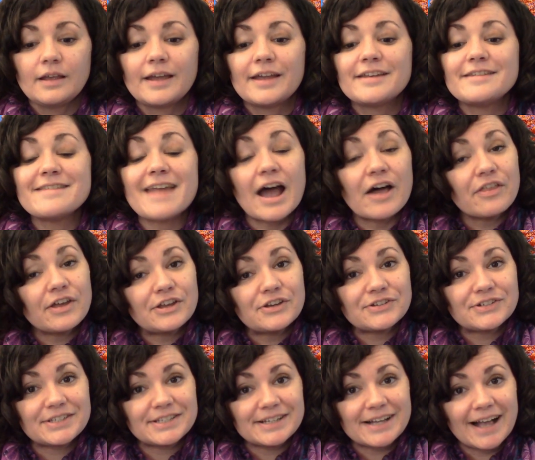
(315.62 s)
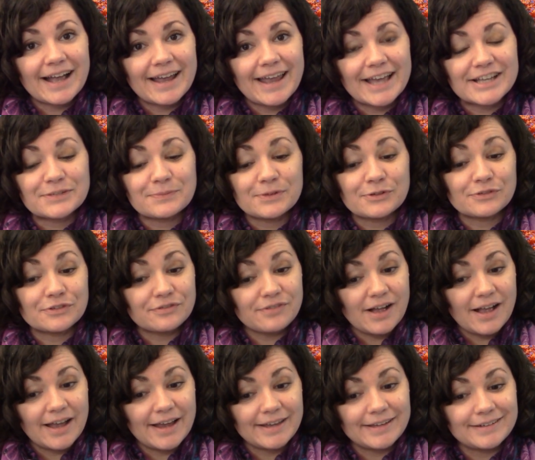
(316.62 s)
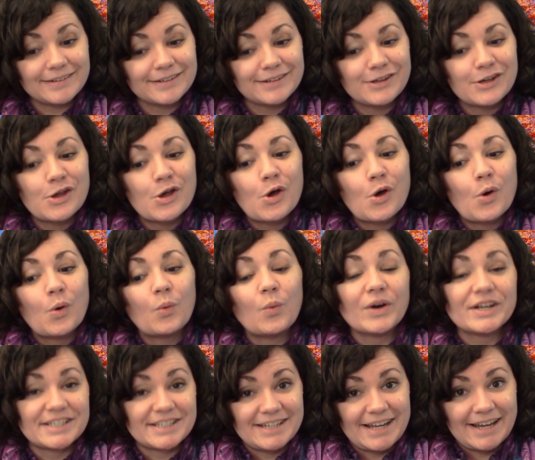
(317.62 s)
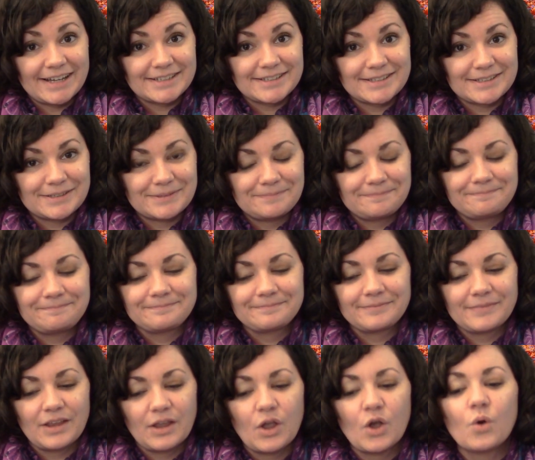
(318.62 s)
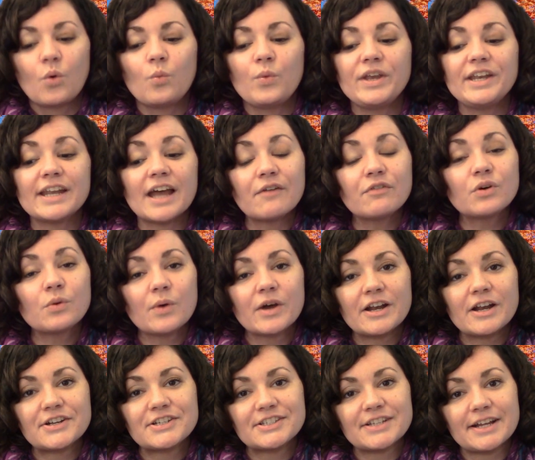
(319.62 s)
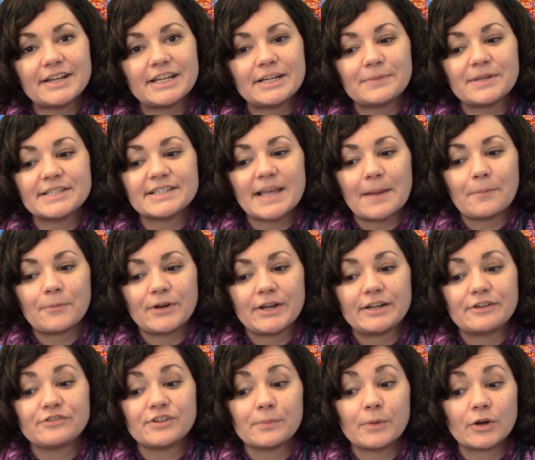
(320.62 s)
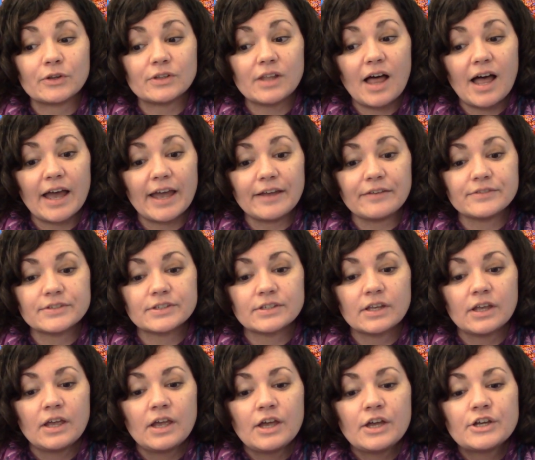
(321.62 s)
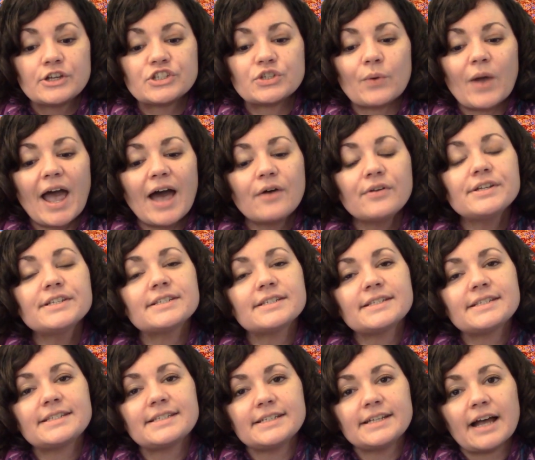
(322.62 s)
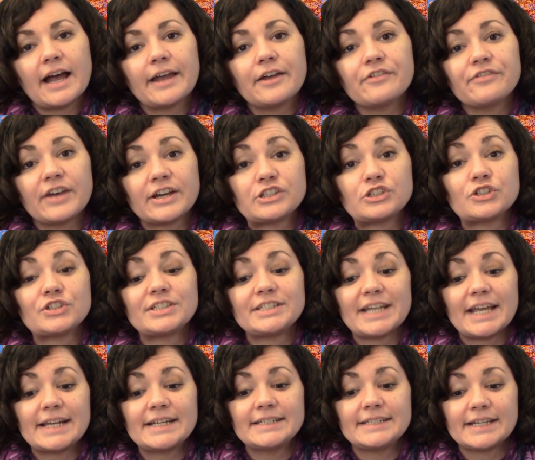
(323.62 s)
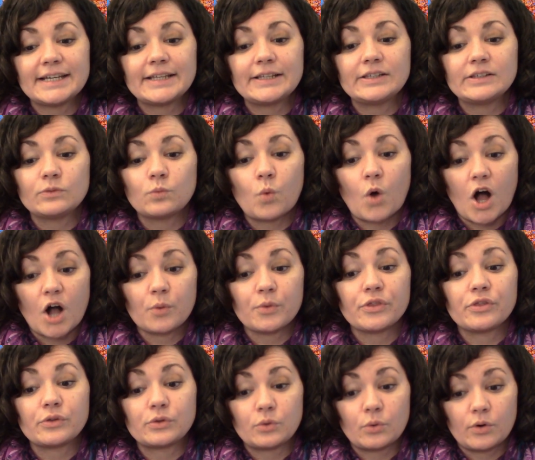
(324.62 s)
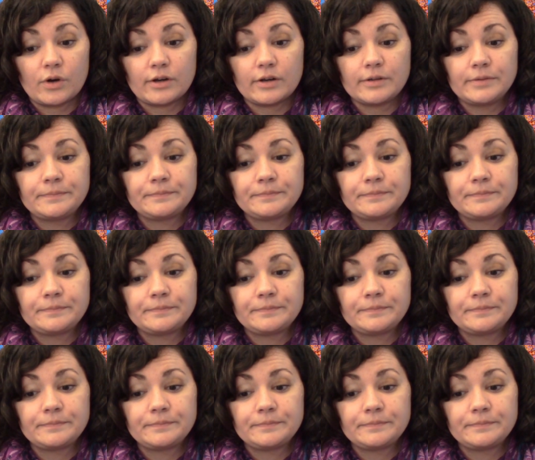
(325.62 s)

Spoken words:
Now that your CI has been refined, what's next? We never want our study to be separated from our lives, so how does this CI affect your day-to-day walk with the Lord?